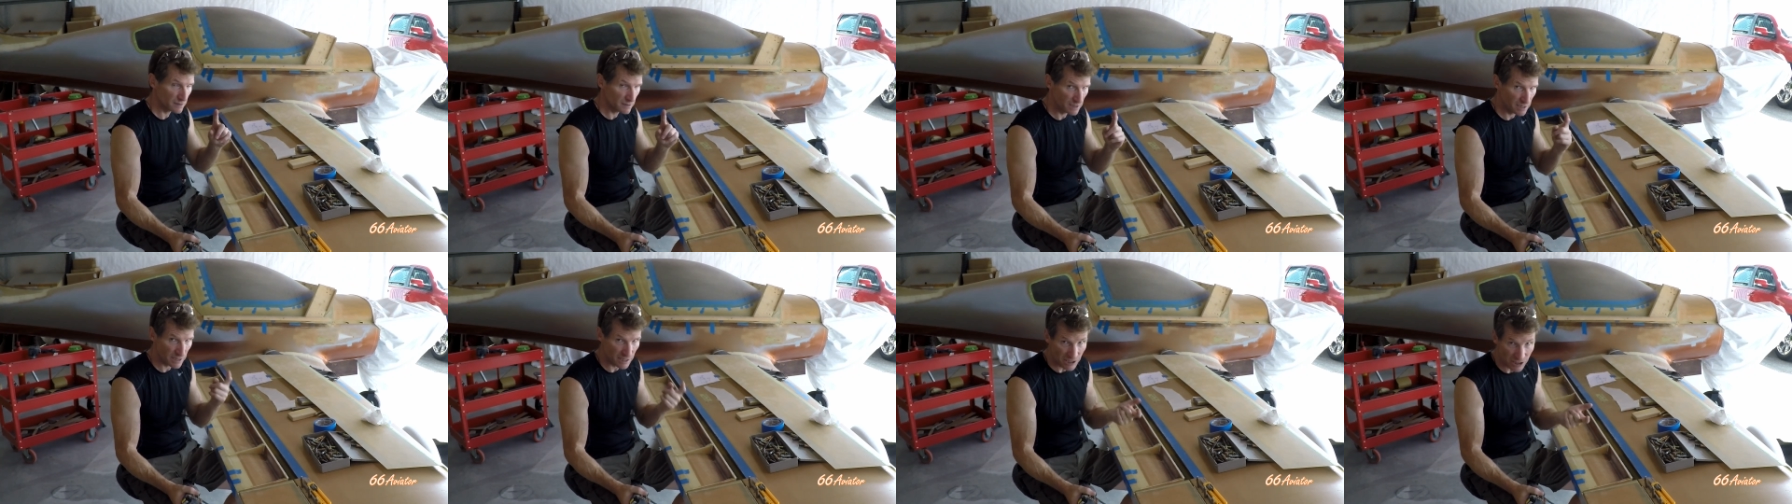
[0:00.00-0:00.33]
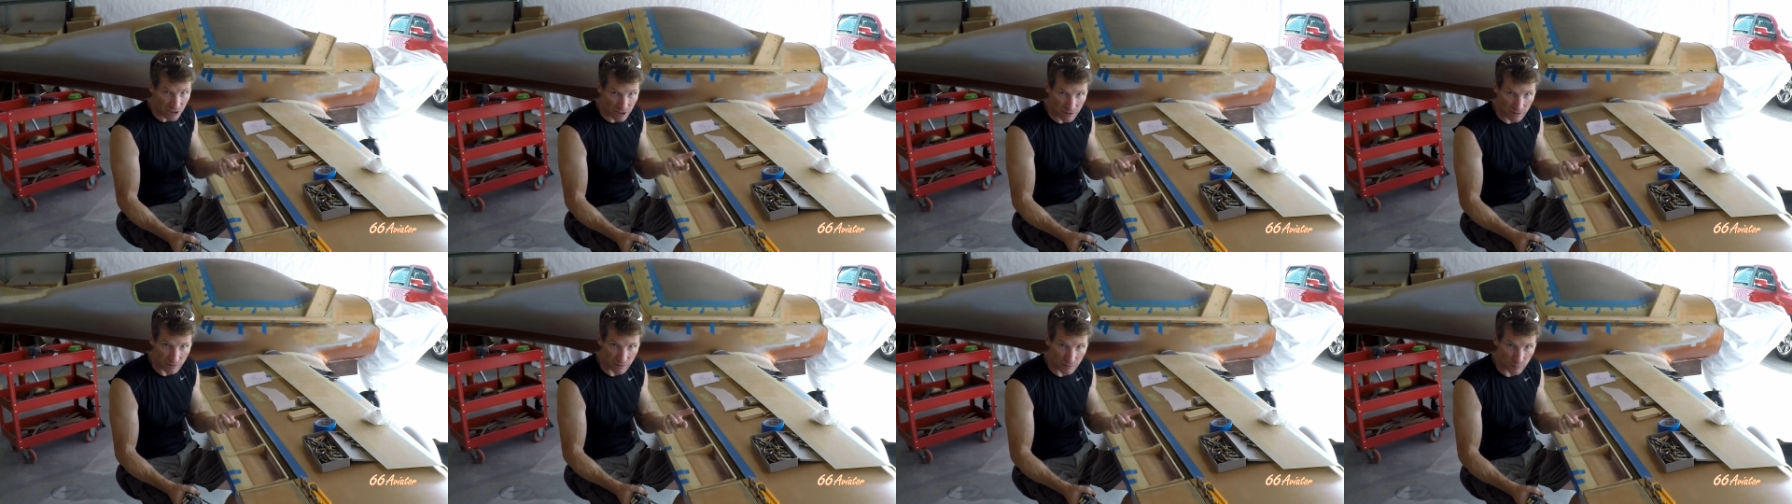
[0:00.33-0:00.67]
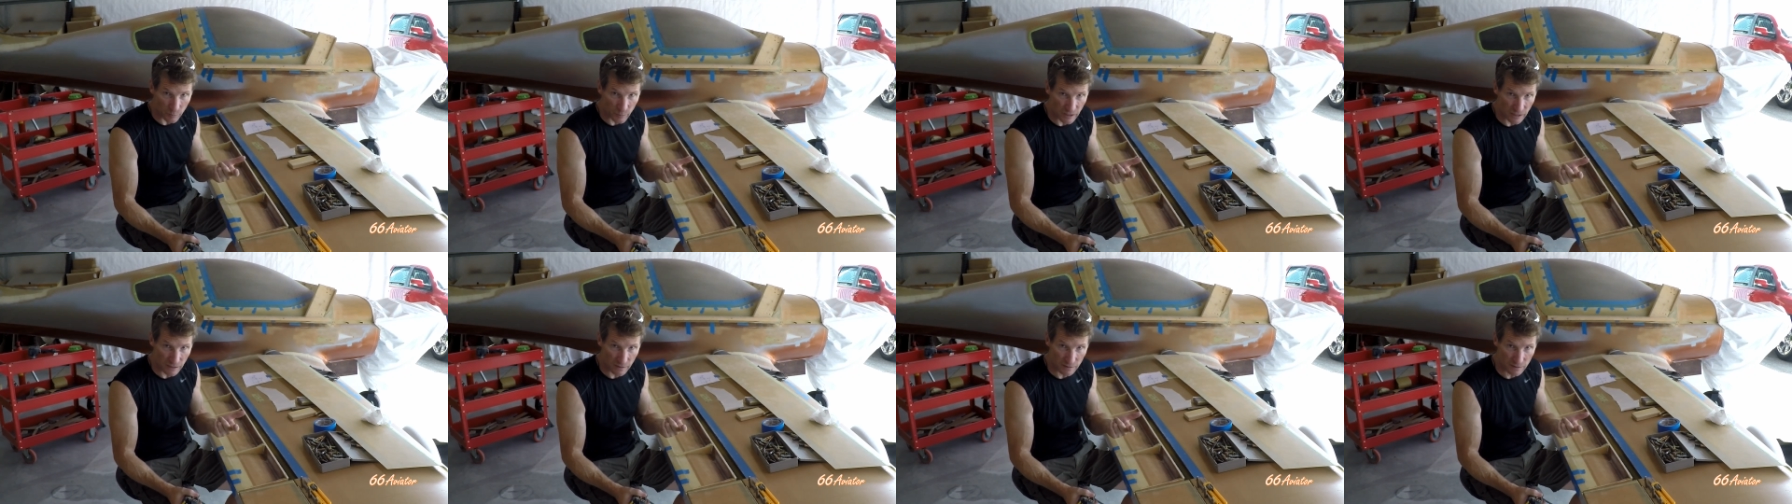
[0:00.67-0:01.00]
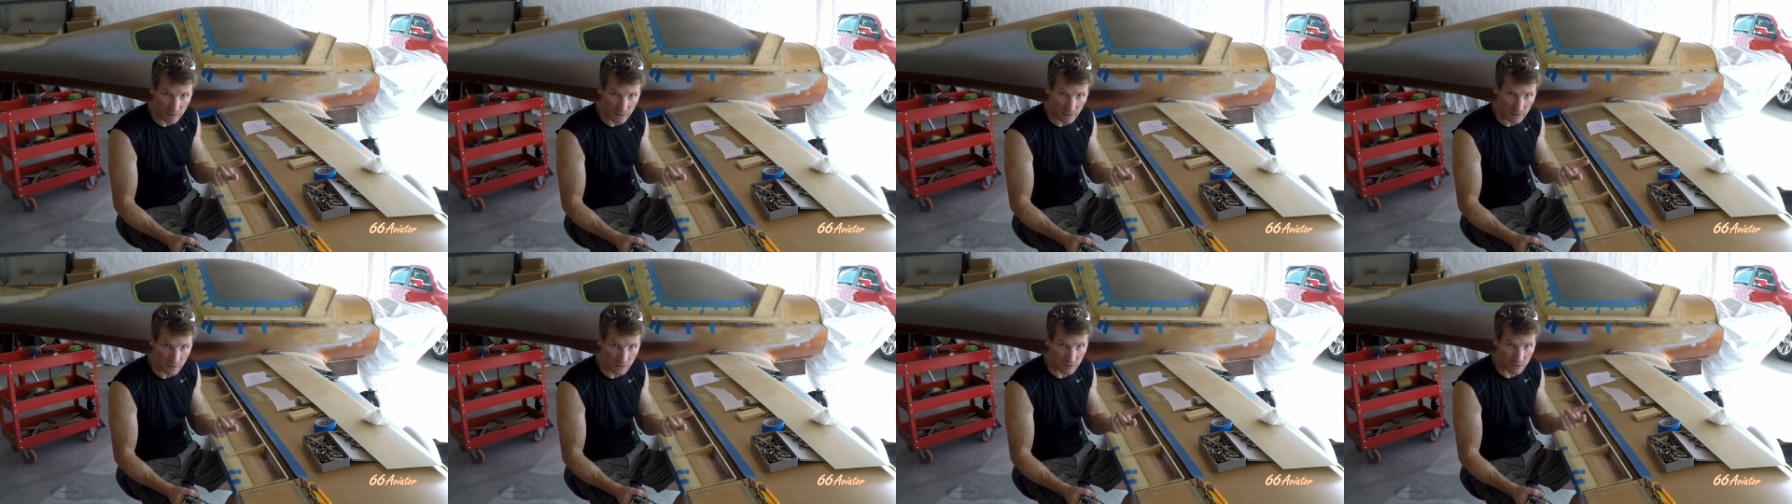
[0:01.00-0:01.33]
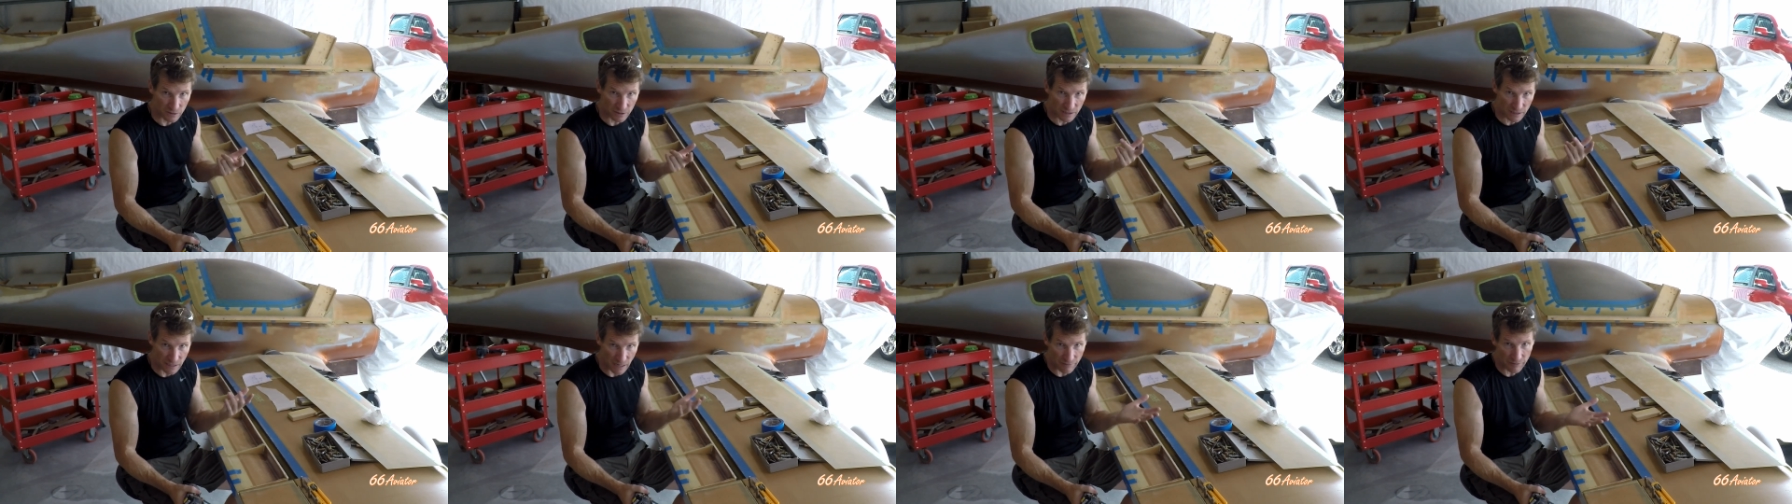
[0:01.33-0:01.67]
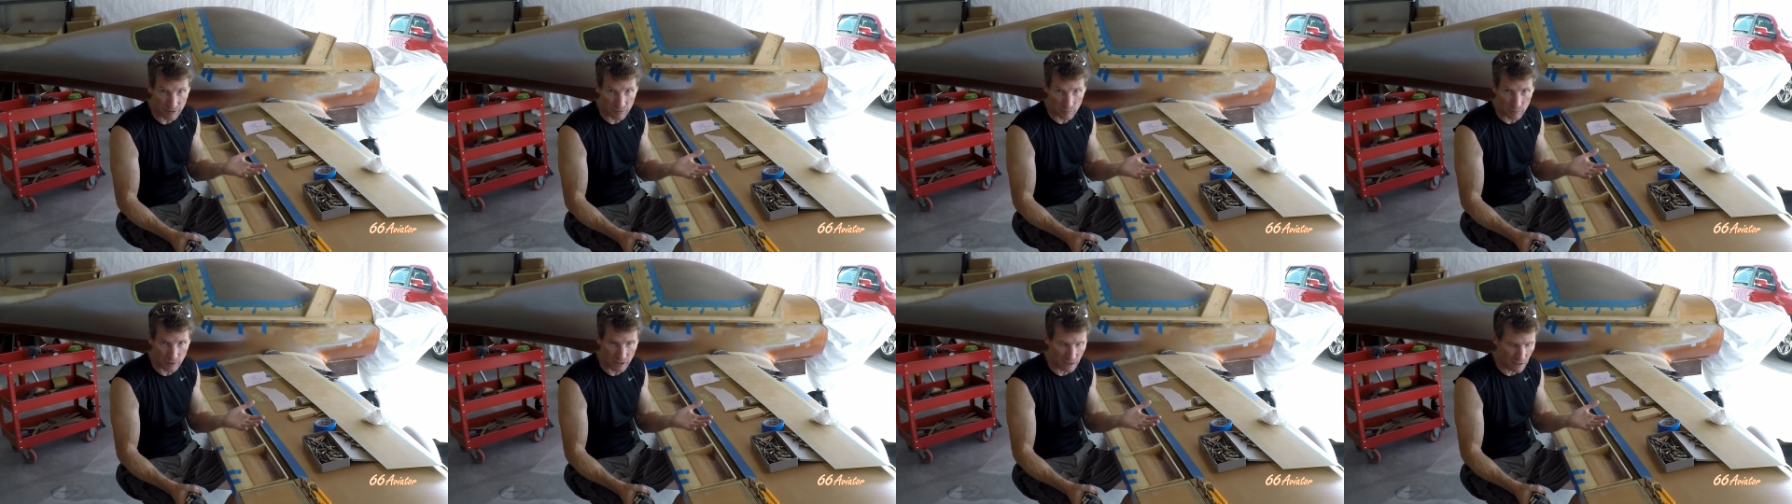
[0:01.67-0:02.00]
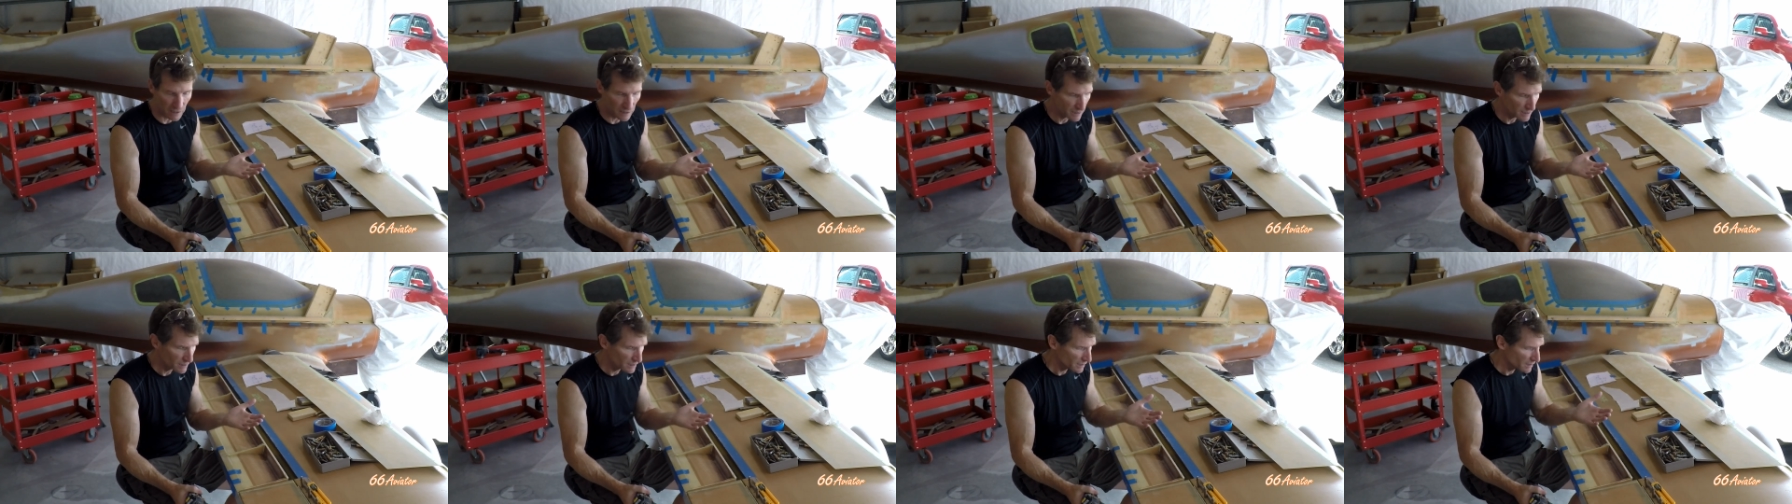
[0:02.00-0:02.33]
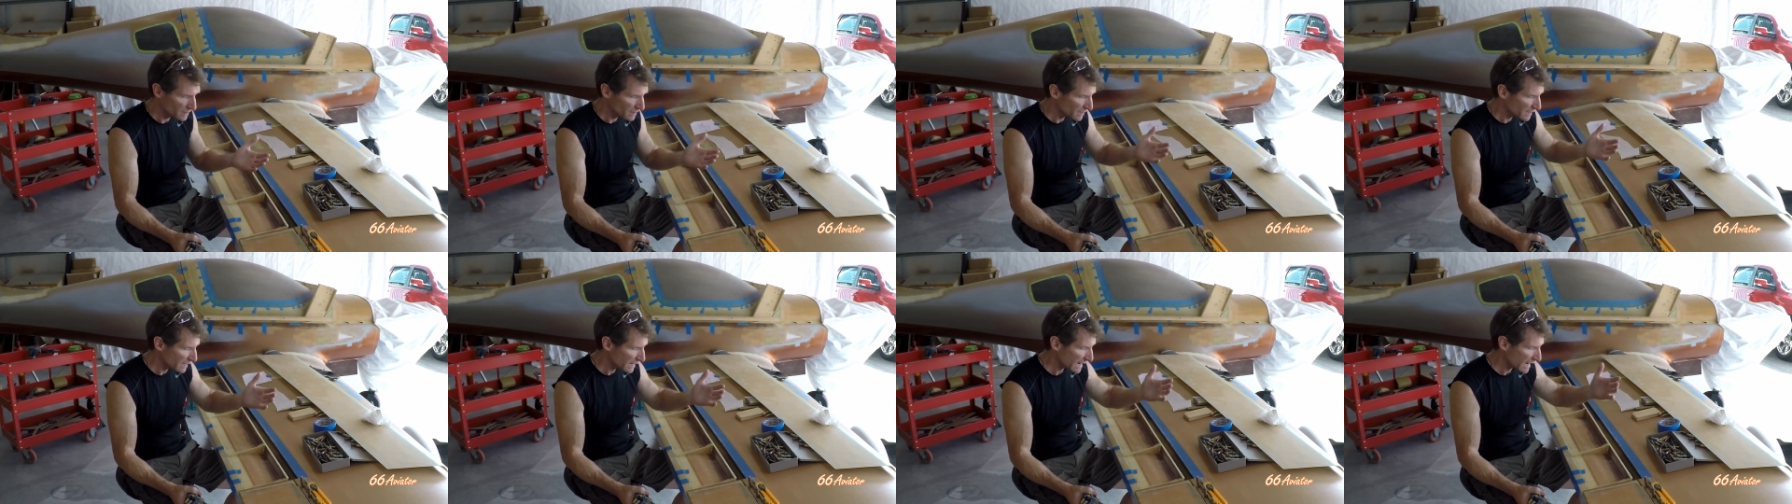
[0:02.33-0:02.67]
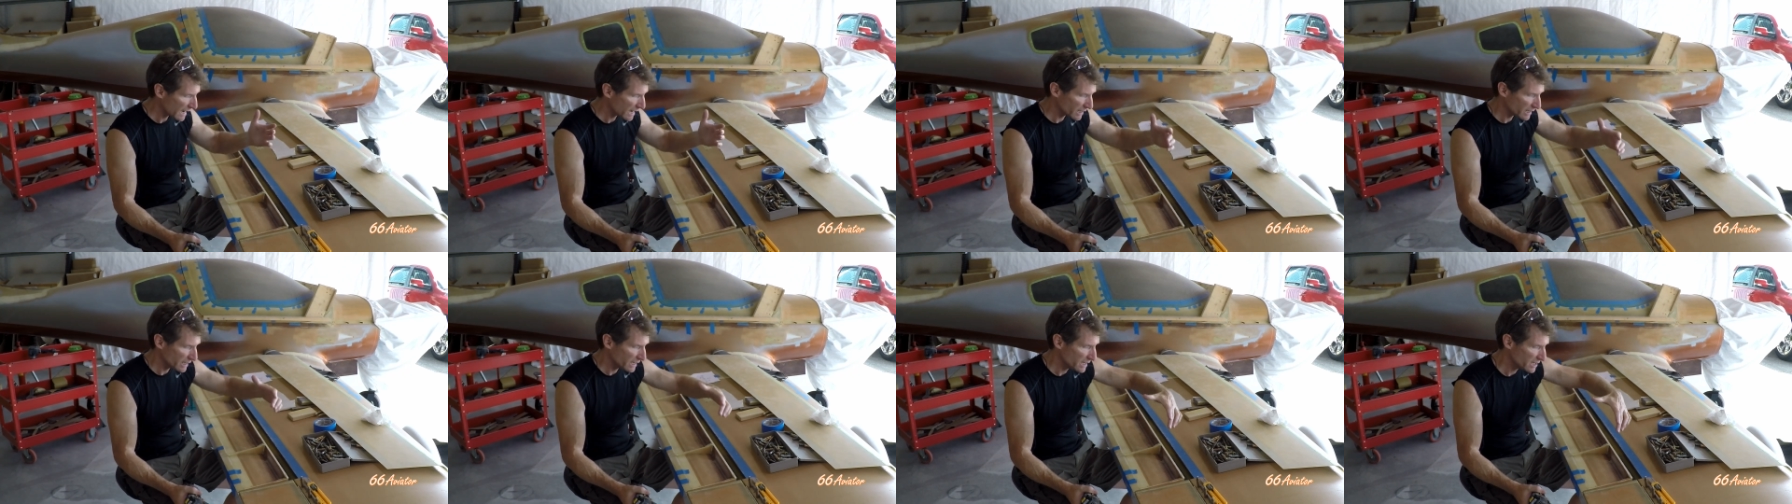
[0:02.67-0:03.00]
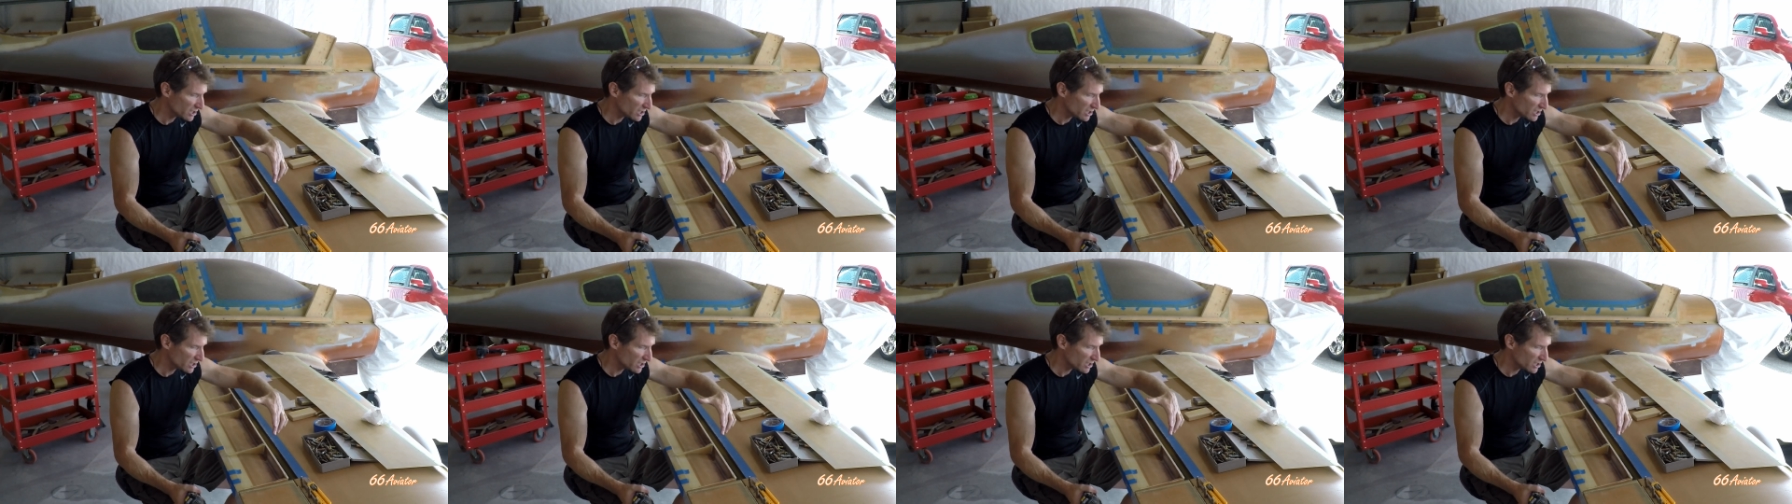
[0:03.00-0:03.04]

additional pieces or seven bid at